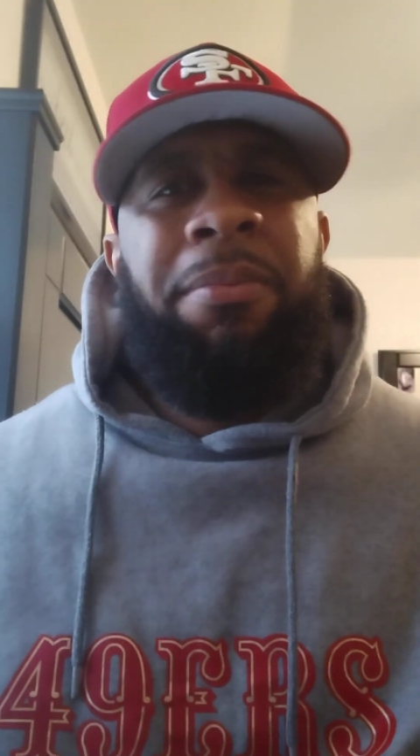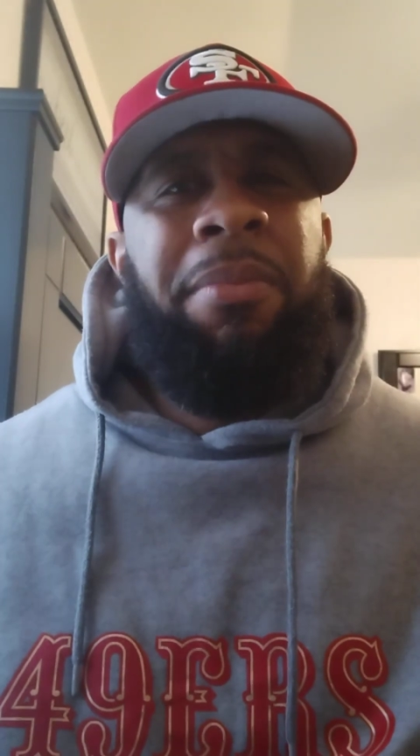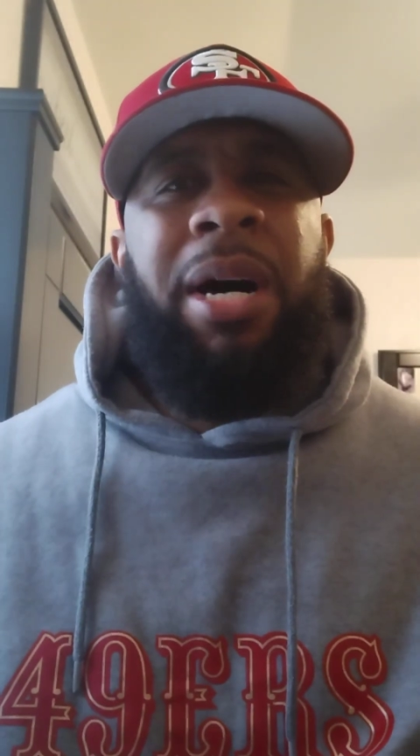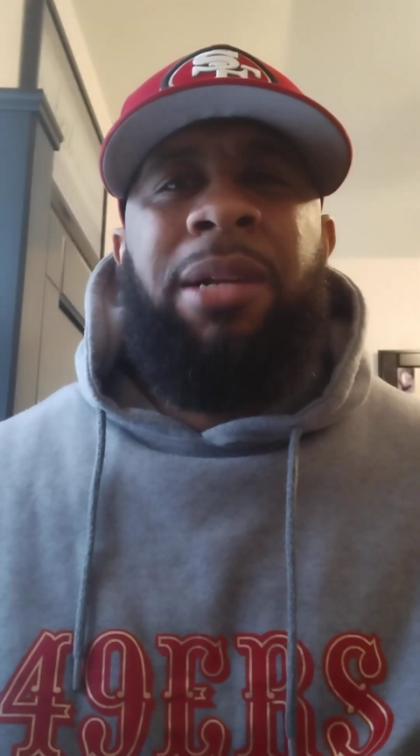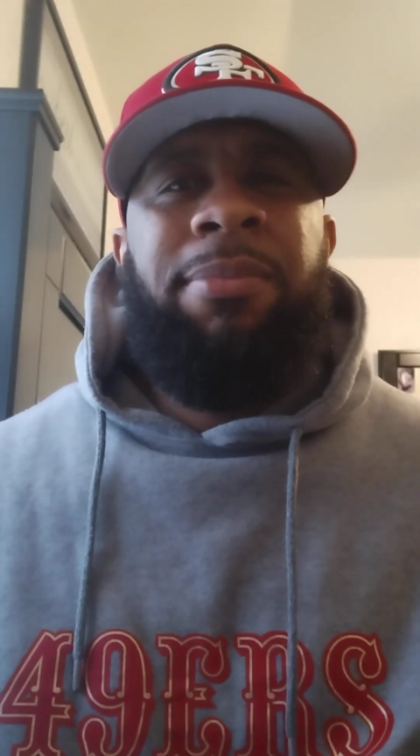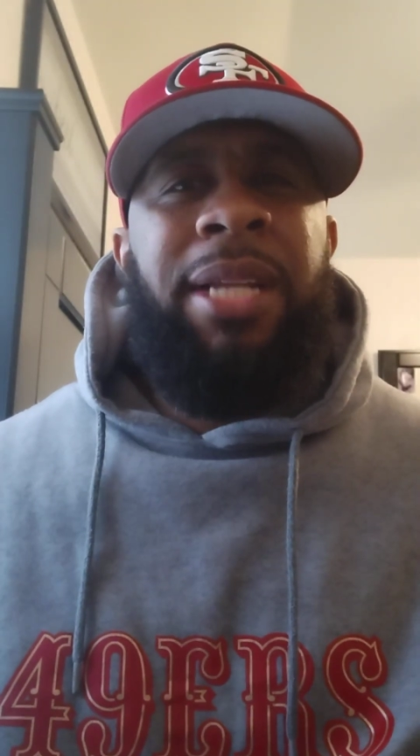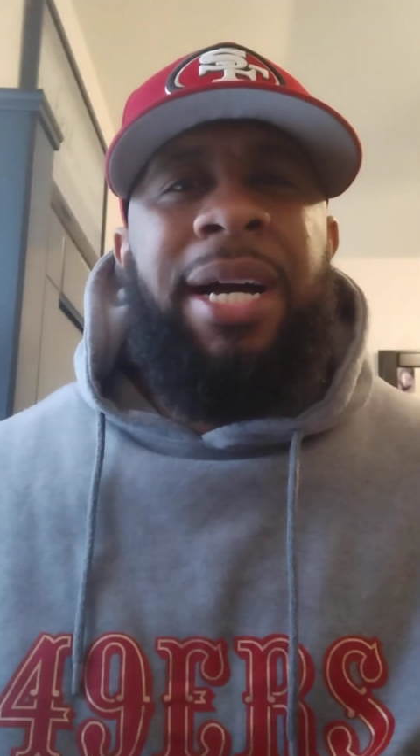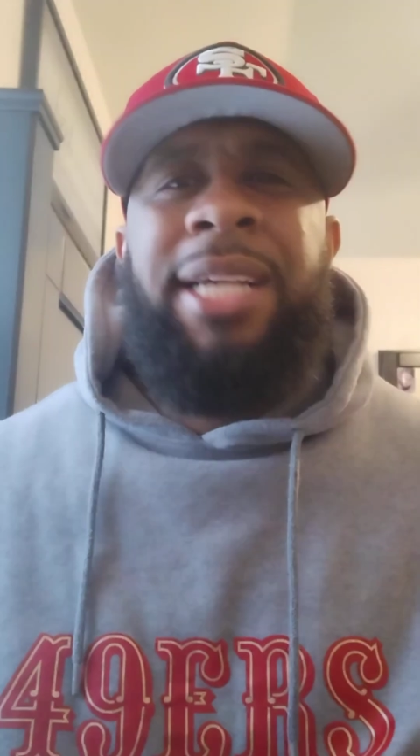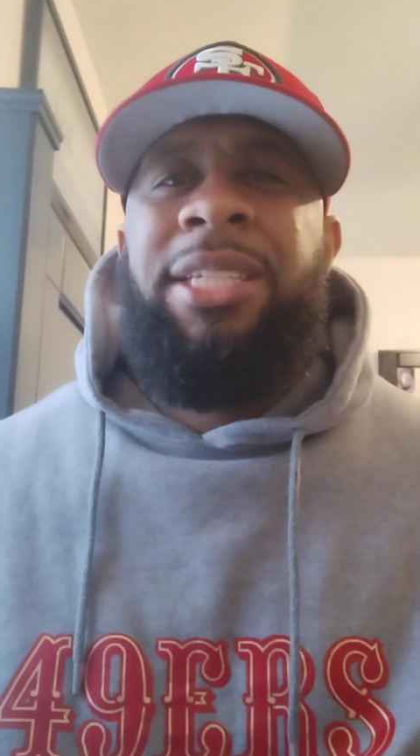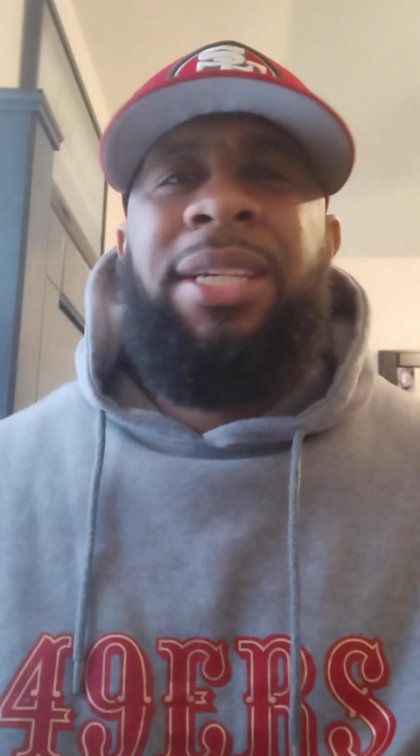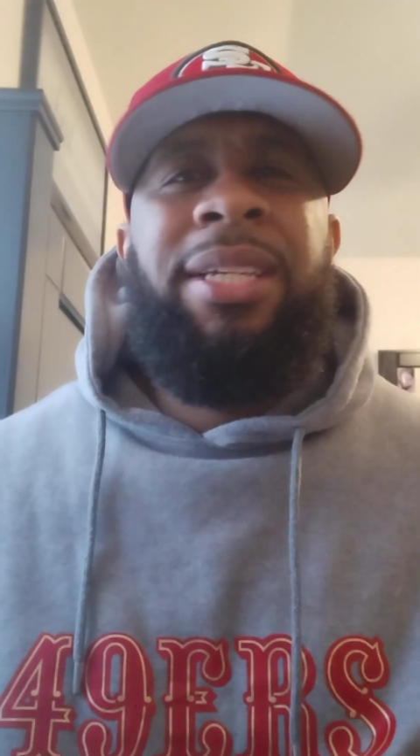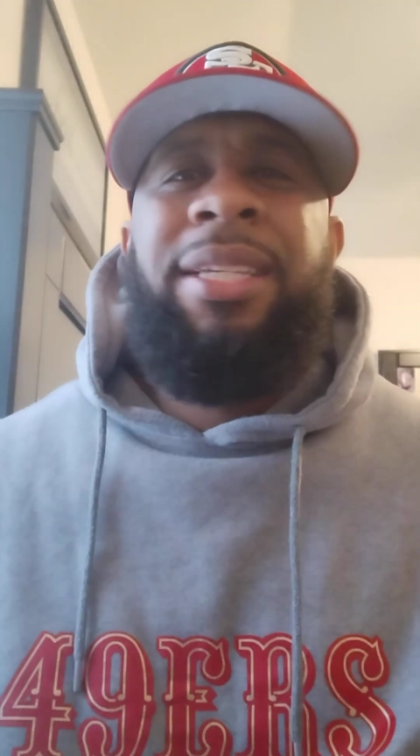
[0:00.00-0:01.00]
Bottom
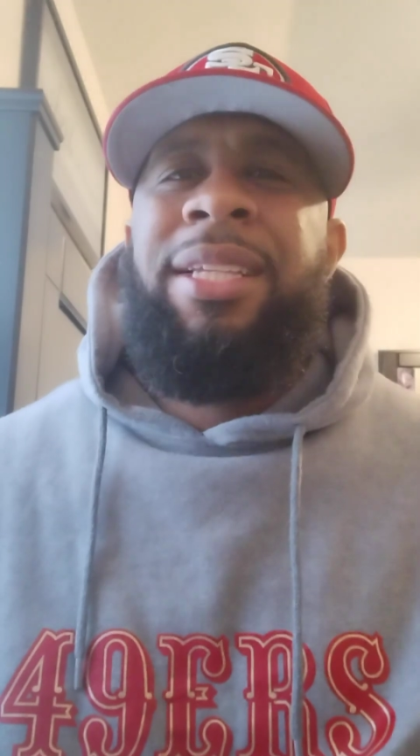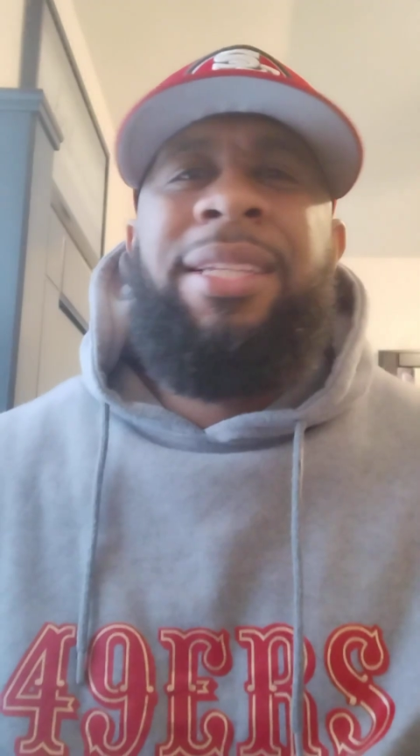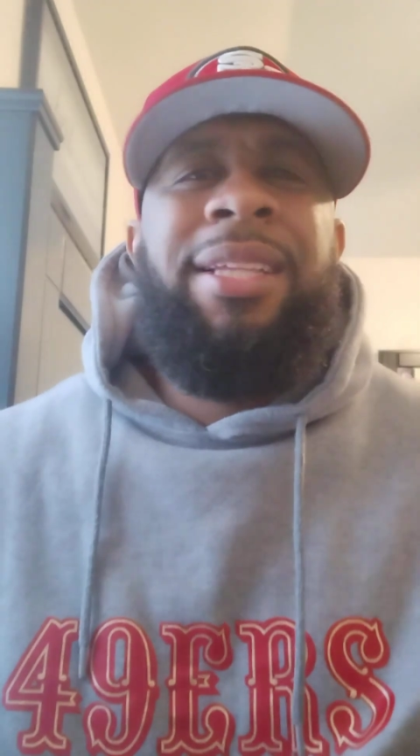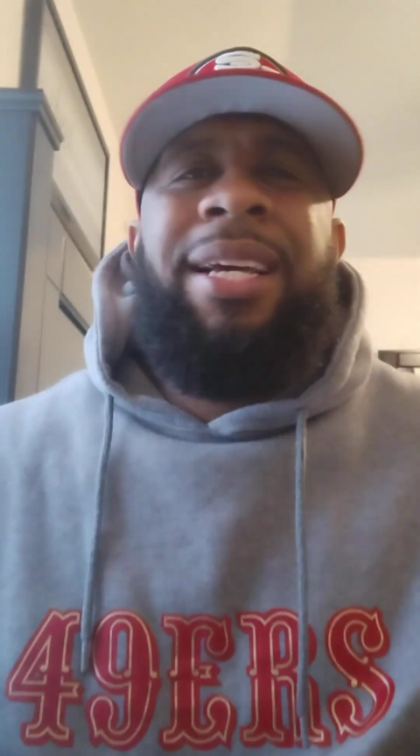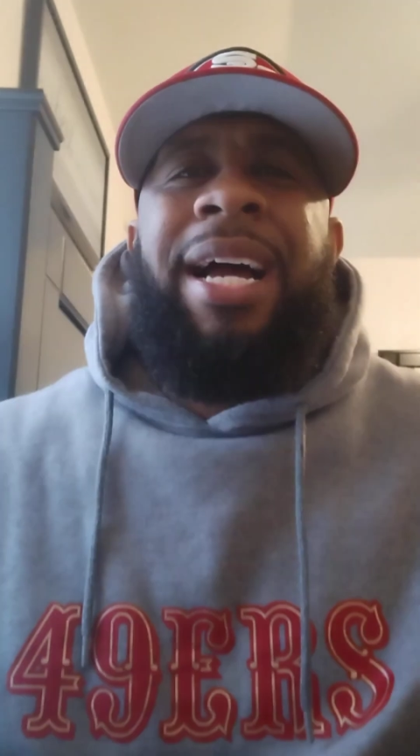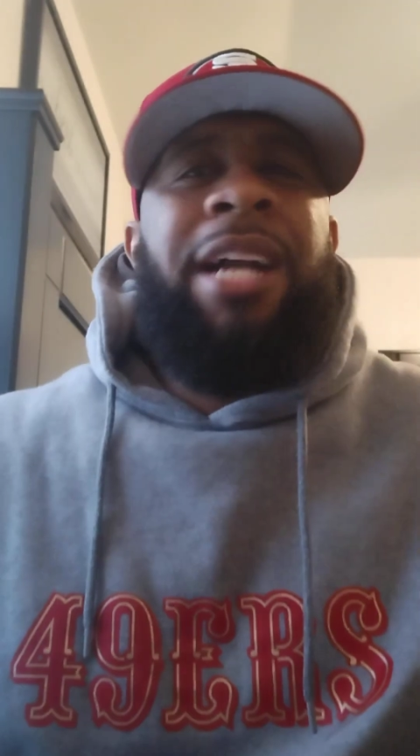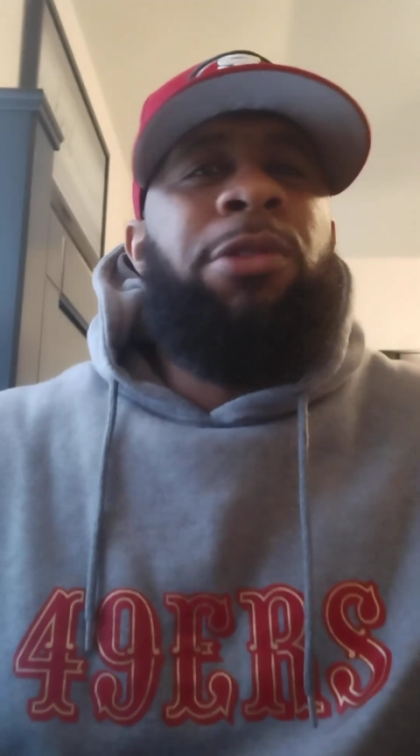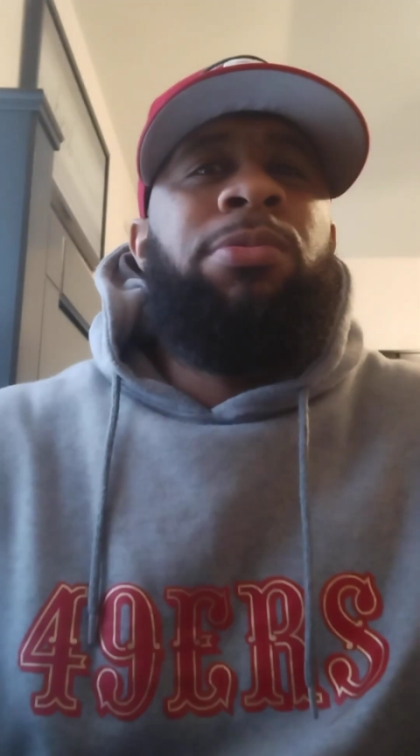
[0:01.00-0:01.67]
line, I